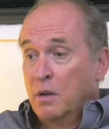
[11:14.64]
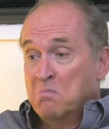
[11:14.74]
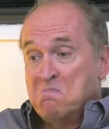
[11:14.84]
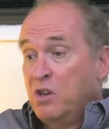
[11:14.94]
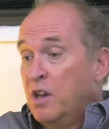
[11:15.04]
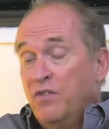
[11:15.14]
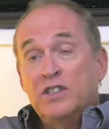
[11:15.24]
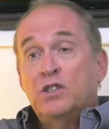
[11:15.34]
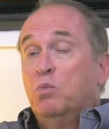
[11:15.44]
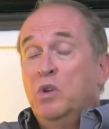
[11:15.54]
You can invent
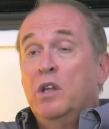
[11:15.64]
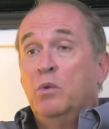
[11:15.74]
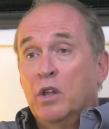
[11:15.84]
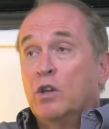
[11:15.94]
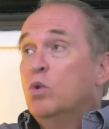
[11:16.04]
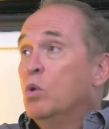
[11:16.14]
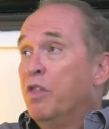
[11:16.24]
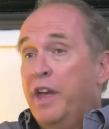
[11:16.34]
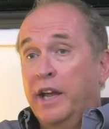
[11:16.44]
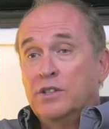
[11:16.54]
some really, really cool
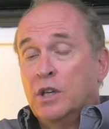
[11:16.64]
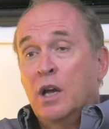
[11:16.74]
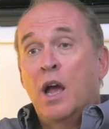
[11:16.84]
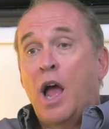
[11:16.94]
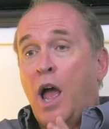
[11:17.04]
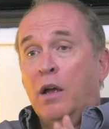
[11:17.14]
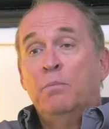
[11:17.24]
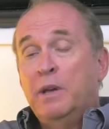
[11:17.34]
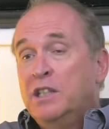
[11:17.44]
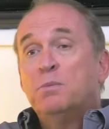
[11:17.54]
things.
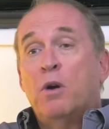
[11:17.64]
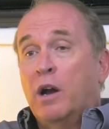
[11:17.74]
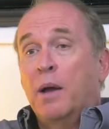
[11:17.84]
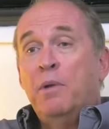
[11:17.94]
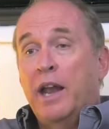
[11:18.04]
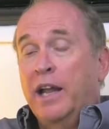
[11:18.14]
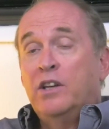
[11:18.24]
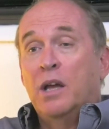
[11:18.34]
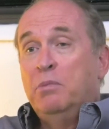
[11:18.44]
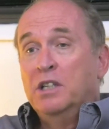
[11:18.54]
Being smart, I'm not
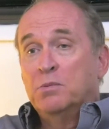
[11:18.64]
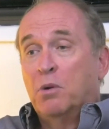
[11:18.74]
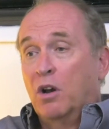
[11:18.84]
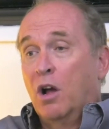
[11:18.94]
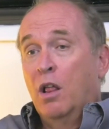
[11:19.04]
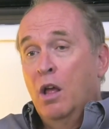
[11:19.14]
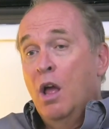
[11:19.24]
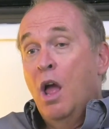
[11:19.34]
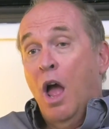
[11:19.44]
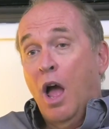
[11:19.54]
anti being smart at all.
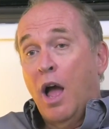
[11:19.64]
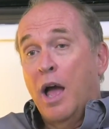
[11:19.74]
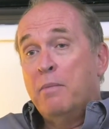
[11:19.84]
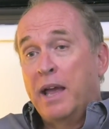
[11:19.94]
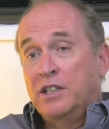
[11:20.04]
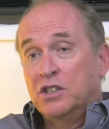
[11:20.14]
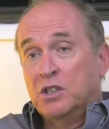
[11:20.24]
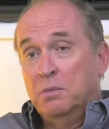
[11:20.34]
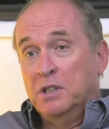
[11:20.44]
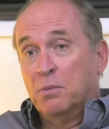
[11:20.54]
I'm anxious to
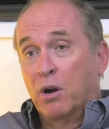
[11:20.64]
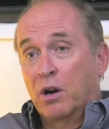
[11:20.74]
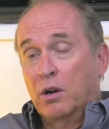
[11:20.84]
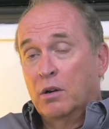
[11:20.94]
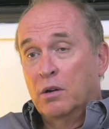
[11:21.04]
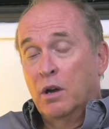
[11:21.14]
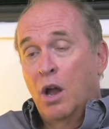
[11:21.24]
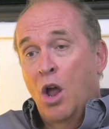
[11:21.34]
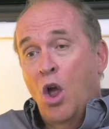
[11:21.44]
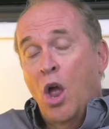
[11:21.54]
be smarter.
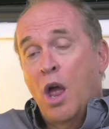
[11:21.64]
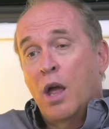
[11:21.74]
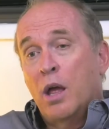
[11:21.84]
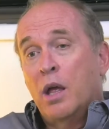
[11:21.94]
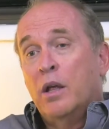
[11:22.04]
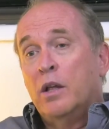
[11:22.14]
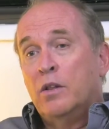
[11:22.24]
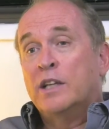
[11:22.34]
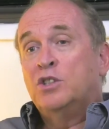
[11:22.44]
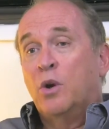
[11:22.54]

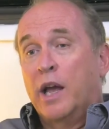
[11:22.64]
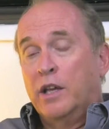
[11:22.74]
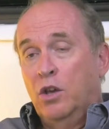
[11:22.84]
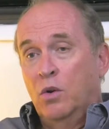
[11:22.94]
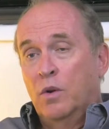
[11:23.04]
That's your IQ.